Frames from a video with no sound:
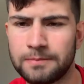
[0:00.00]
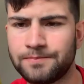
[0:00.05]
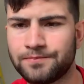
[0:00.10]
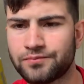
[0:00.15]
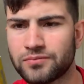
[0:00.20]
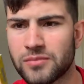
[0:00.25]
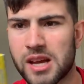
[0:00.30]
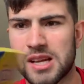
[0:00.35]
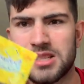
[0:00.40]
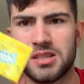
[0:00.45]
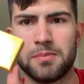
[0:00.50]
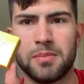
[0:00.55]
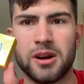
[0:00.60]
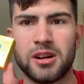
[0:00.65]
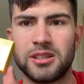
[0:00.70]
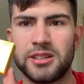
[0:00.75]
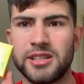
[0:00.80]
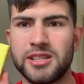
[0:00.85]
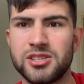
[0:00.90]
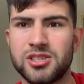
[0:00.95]
That's
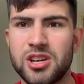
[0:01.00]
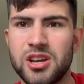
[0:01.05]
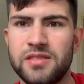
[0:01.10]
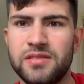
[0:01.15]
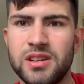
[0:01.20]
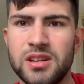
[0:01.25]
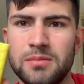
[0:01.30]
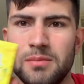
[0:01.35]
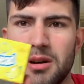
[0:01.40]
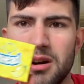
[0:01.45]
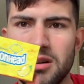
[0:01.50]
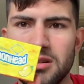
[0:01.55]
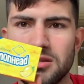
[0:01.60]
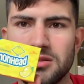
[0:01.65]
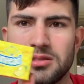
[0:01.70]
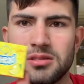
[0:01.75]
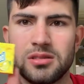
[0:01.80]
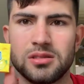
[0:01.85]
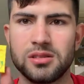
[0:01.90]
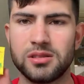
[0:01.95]
apparently a serving a box,
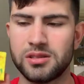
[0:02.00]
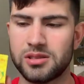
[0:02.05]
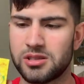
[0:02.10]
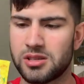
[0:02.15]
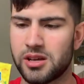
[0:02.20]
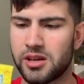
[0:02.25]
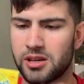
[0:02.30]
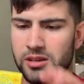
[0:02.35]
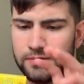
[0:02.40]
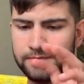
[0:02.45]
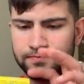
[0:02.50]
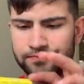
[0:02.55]
so it's like,